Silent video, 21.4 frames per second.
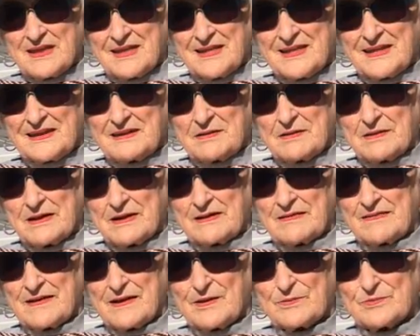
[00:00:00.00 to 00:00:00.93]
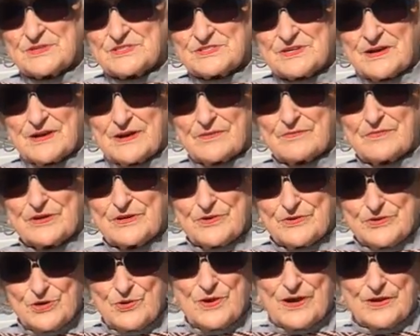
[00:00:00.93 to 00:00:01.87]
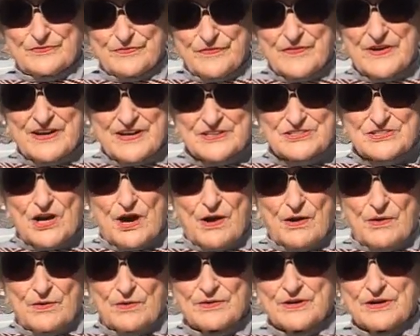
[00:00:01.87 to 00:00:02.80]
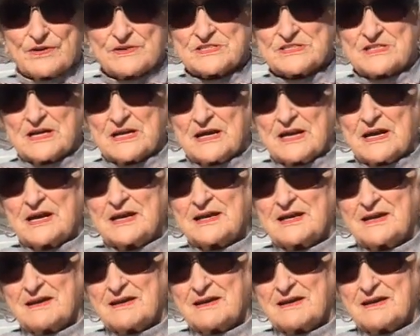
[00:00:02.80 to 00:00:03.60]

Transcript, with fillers: and that was every year. You had fun at I Tahoe. loved it, yeah.